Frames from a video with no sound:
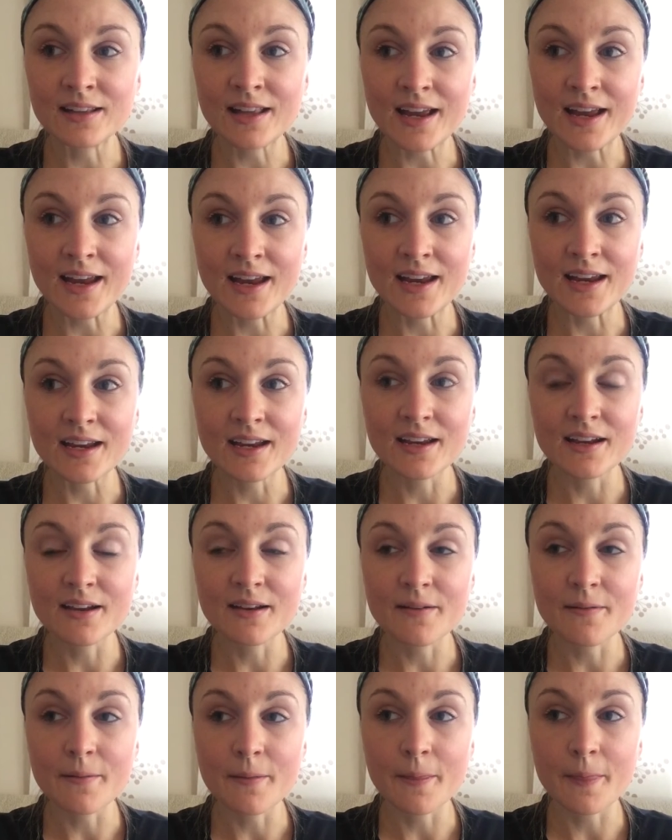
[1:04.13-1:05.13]
like
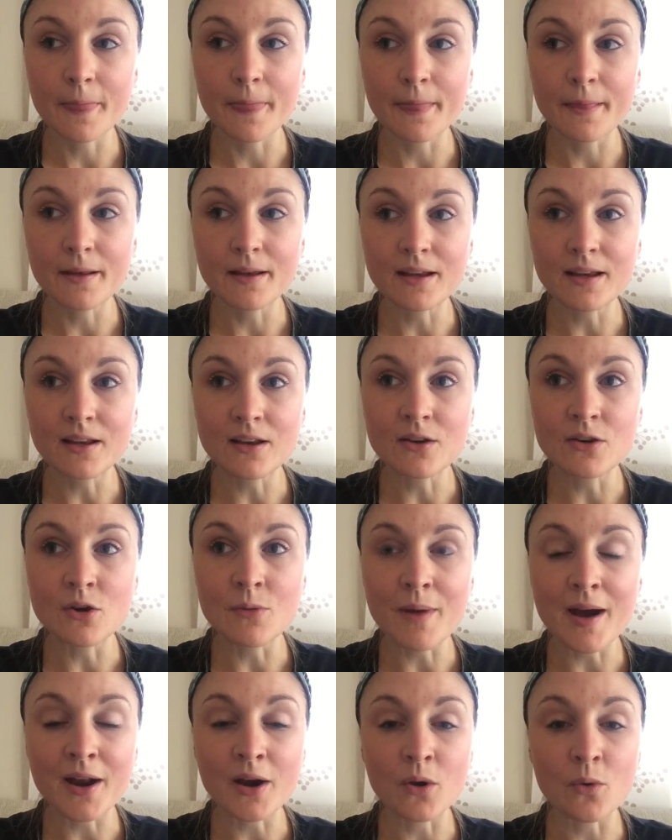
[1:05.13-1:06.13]
no
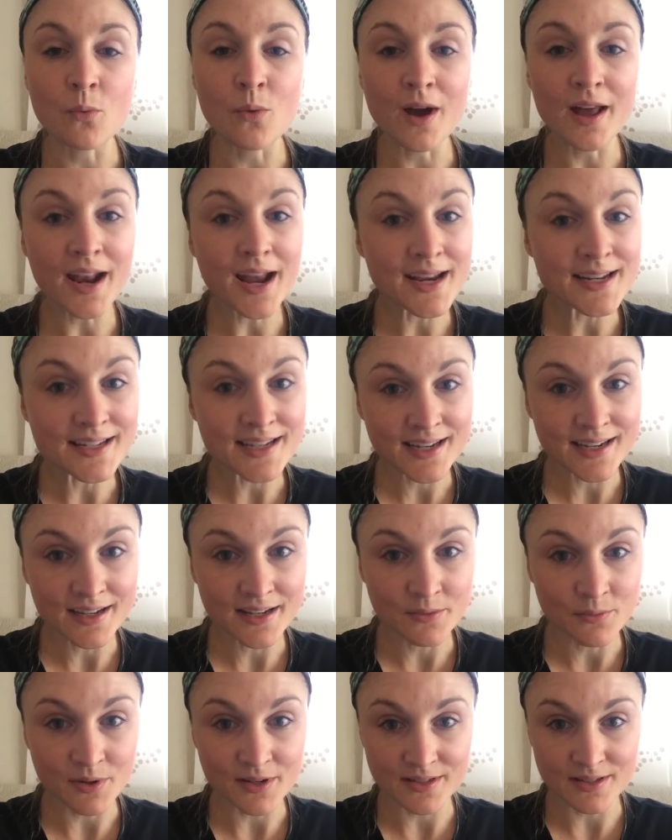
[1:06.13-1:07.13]
matter what I
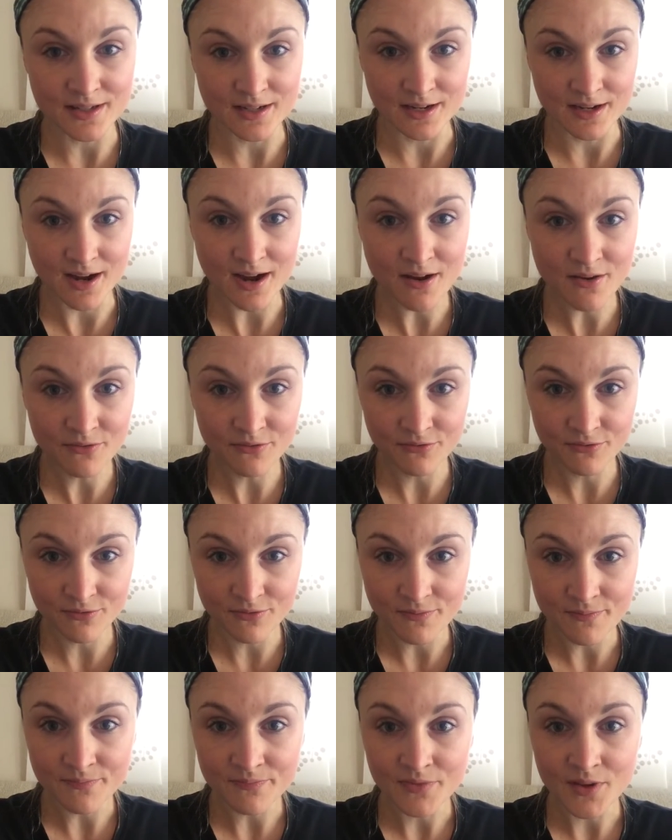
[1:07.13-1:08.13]
did wasn't enough,